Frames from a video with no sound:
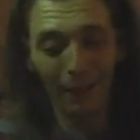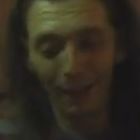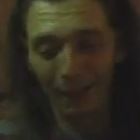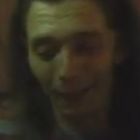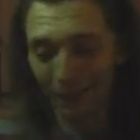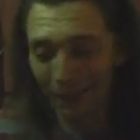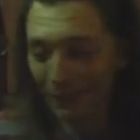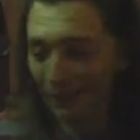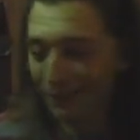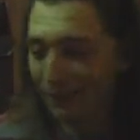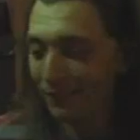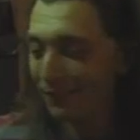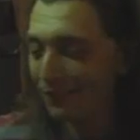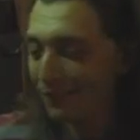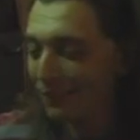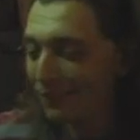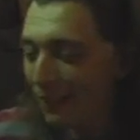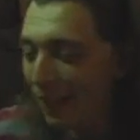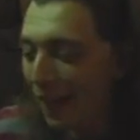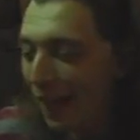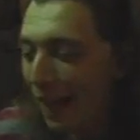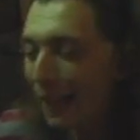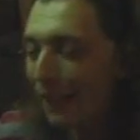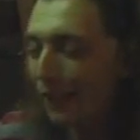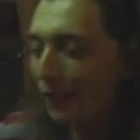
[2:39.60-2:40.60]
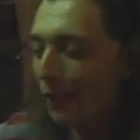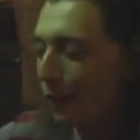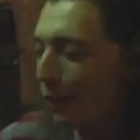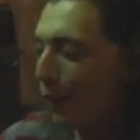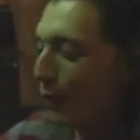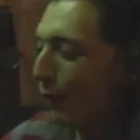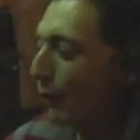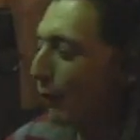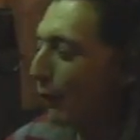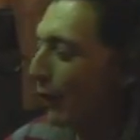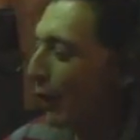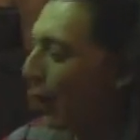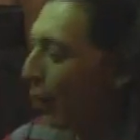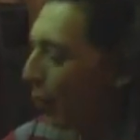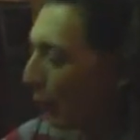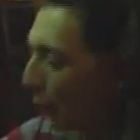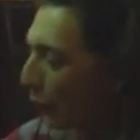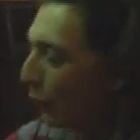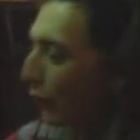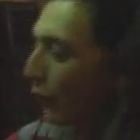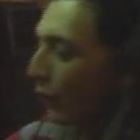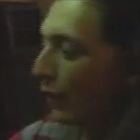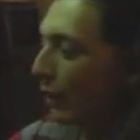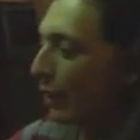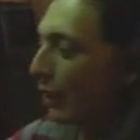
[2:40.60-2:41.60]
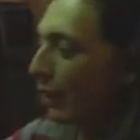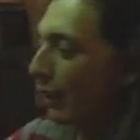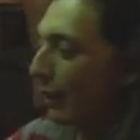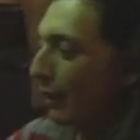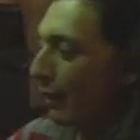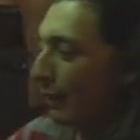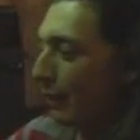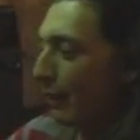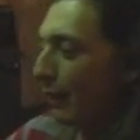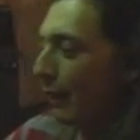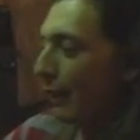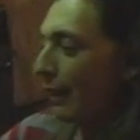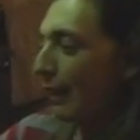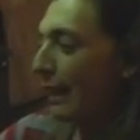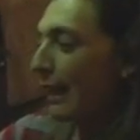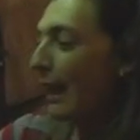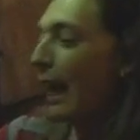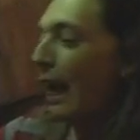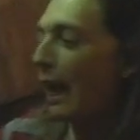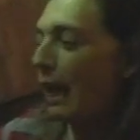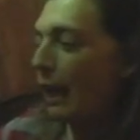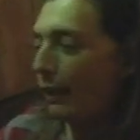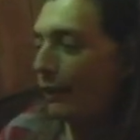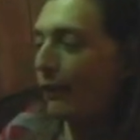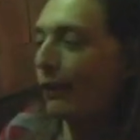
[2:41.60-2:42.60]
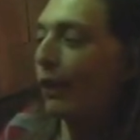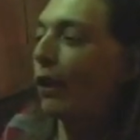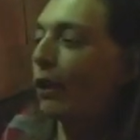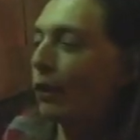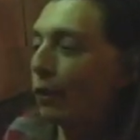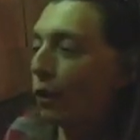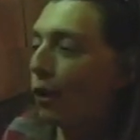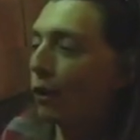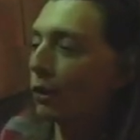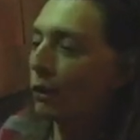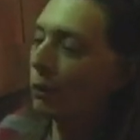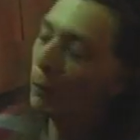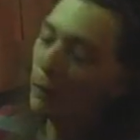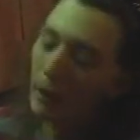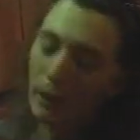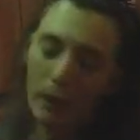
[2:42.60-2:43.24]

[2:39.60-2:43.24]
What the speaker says: a lot of coaching guys along the